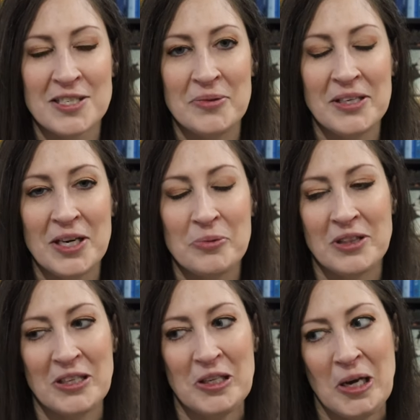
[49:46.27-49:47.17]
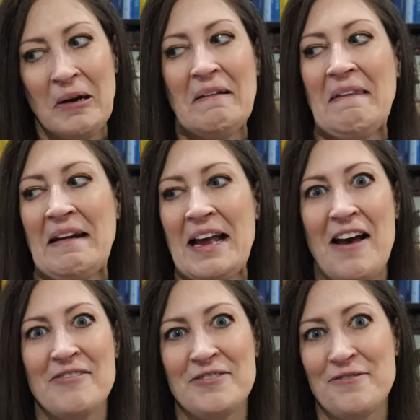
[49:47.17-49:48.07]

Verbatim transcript: going on with their yarn that I haven't